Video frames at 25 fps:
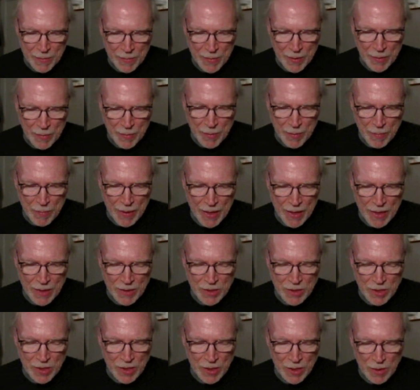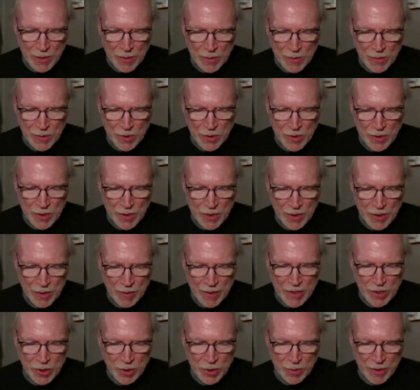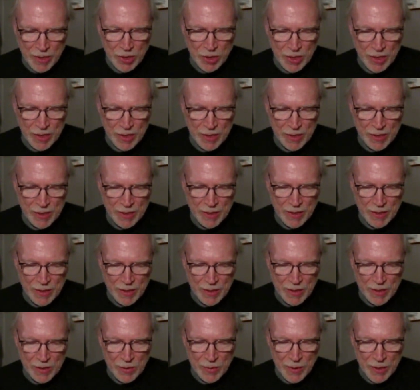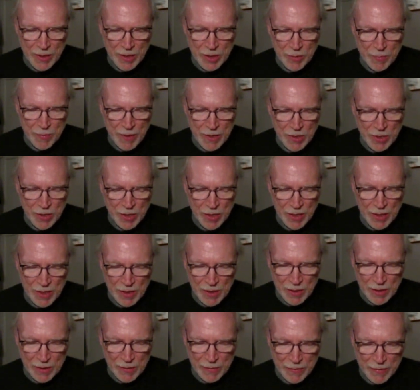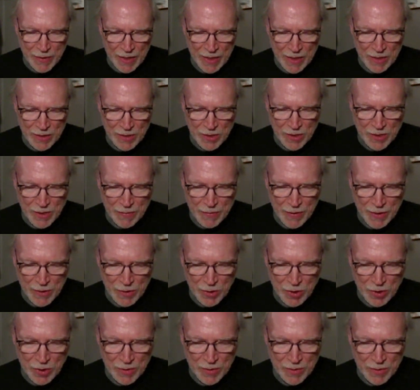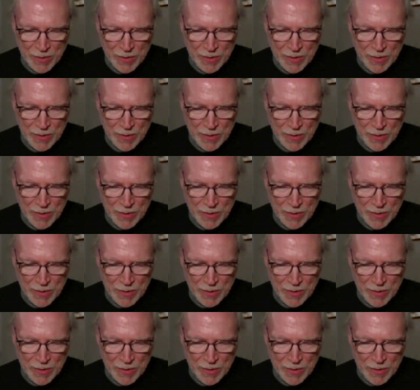being prepared to use a great treasure to express her love and devotion,